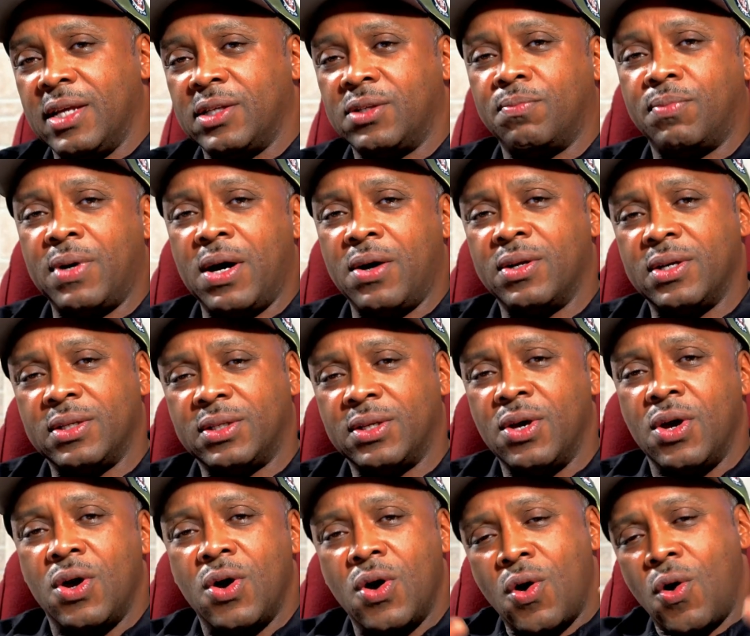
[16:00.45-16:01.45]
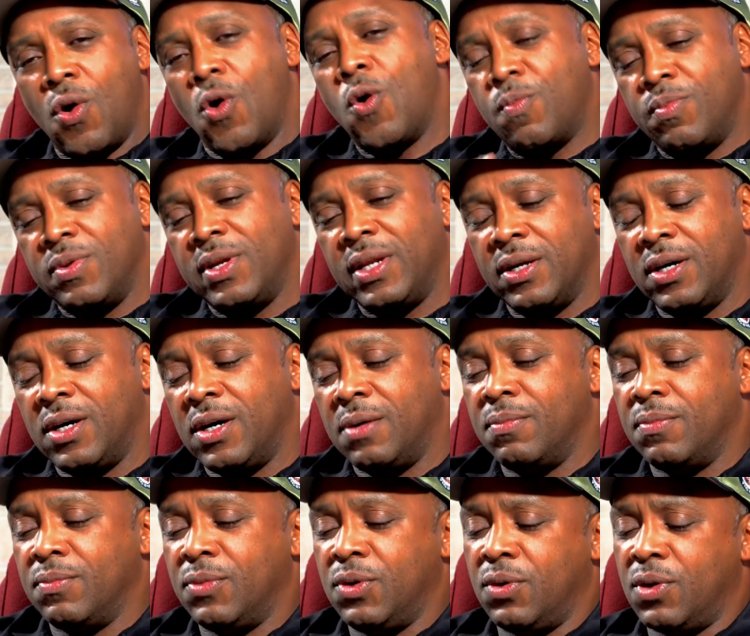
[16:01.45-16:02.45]
It's about us opening
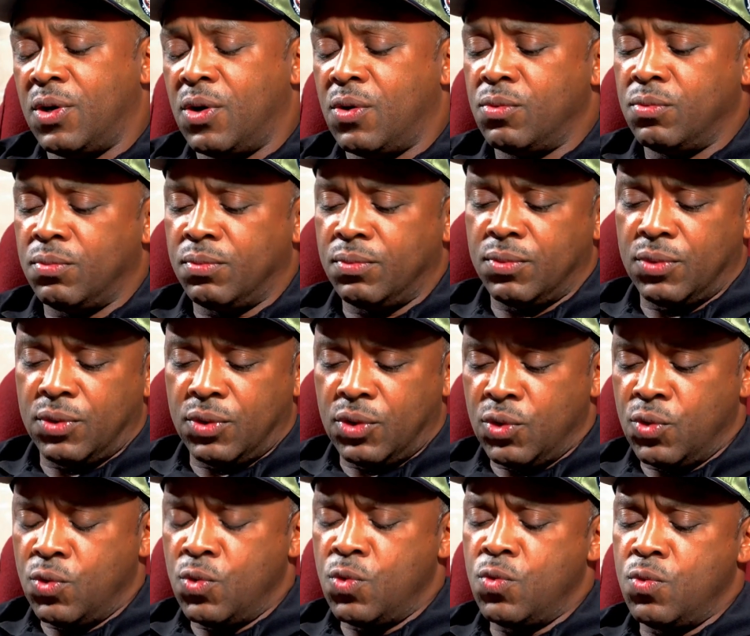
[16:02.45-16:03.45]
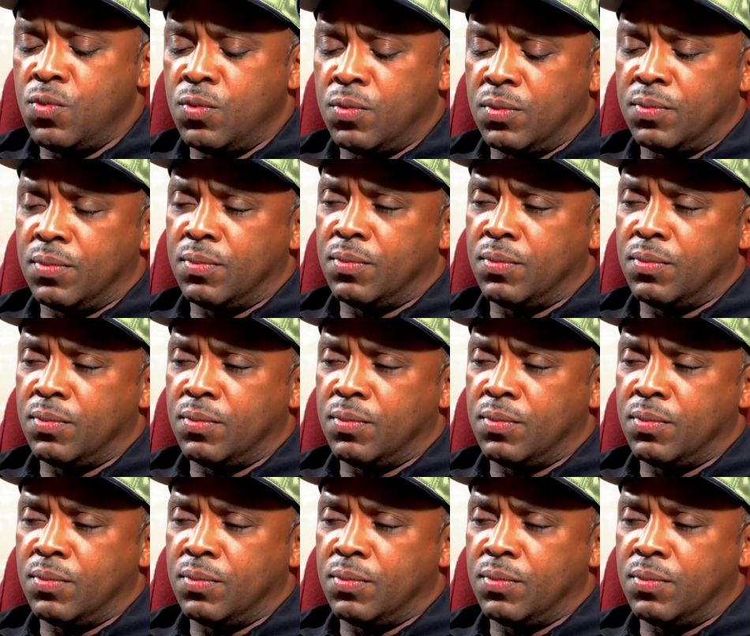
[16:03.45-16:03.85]
up, new